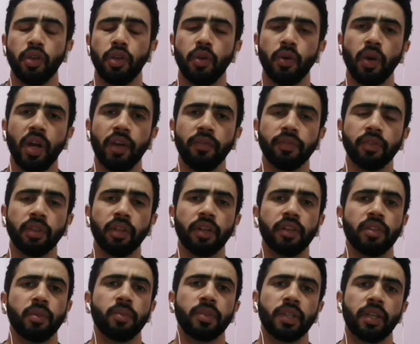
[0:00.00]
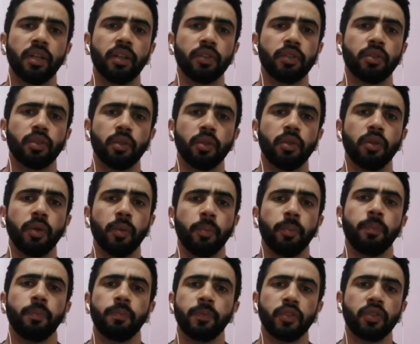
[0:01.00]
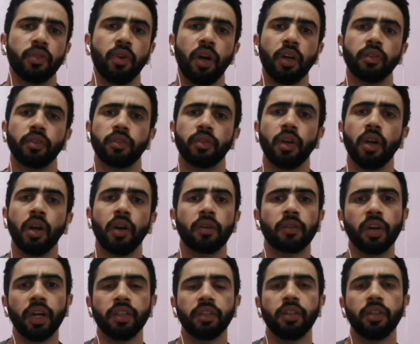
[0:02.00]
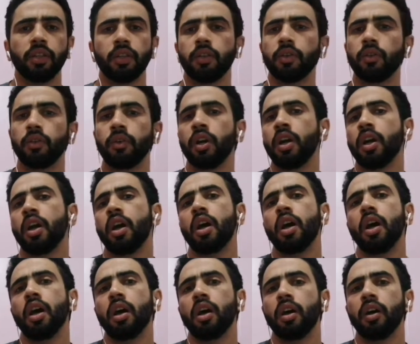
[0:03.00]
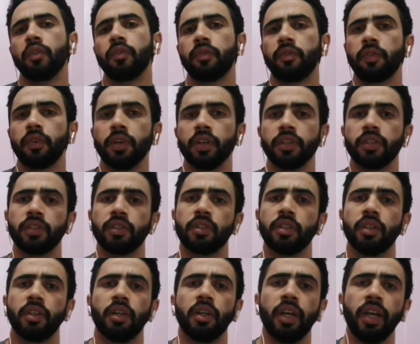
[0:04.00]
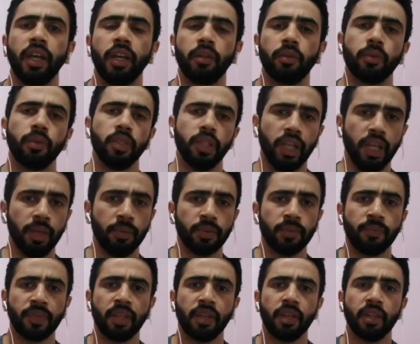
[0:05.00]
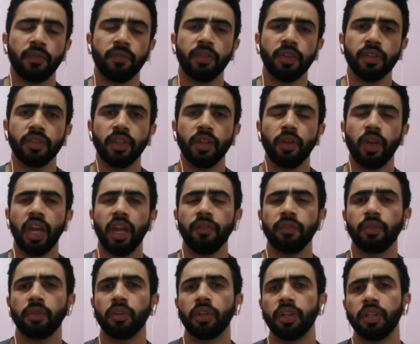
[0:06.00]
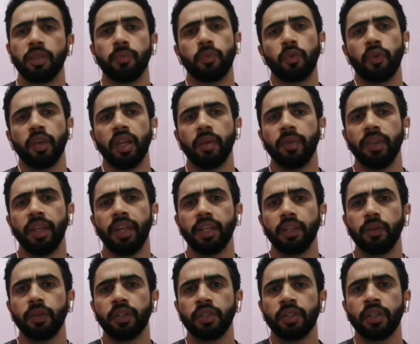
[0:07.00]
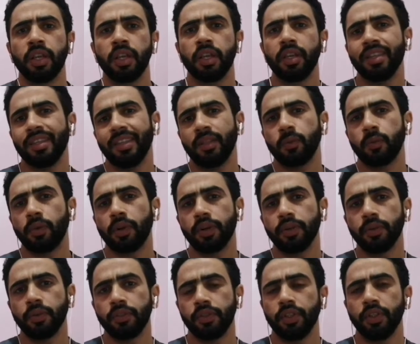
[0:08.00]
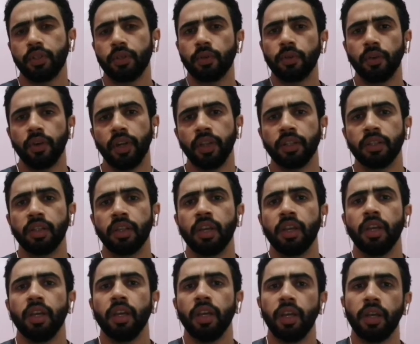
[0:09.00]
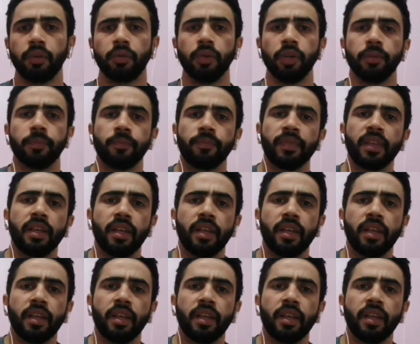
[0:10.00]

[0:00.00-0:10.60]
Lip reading: You have to learn some skills to start writing your first Android apps. First thing you have to learn the programming language that we are using to write Android.